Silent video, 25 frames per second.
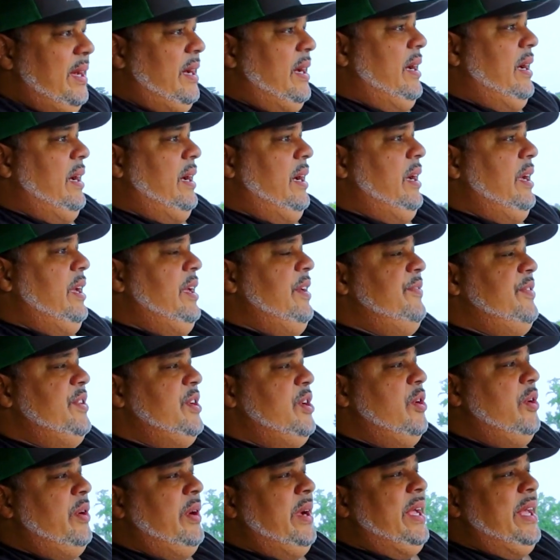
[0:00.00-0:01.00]
If you
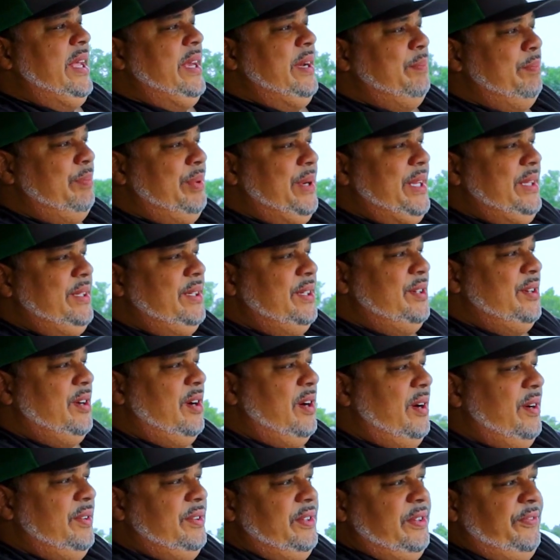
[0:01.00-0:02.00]
go ahead and breed
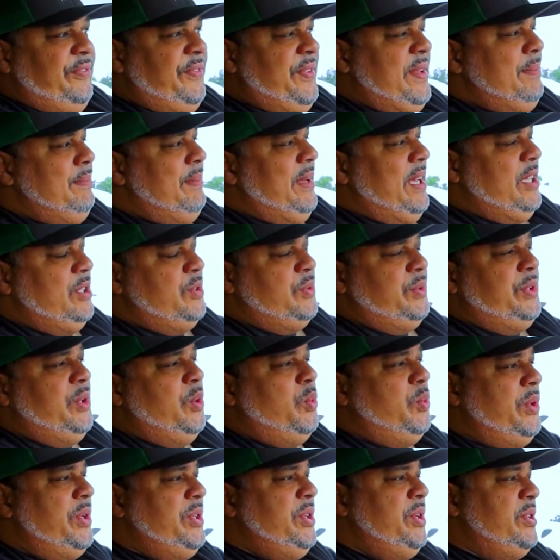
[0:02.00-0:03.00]
the females when
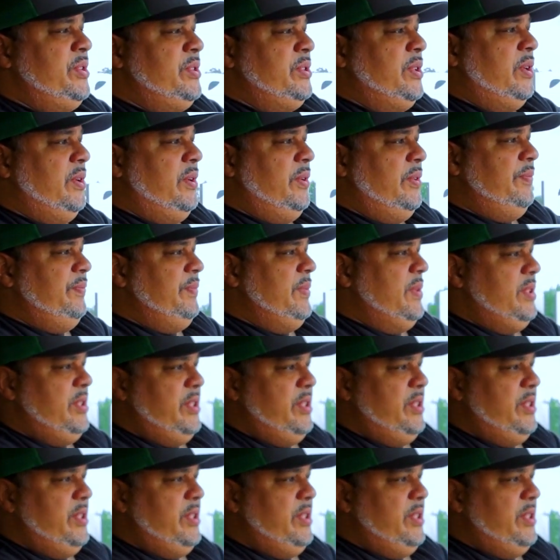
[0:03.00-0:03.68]
they're 1 year old,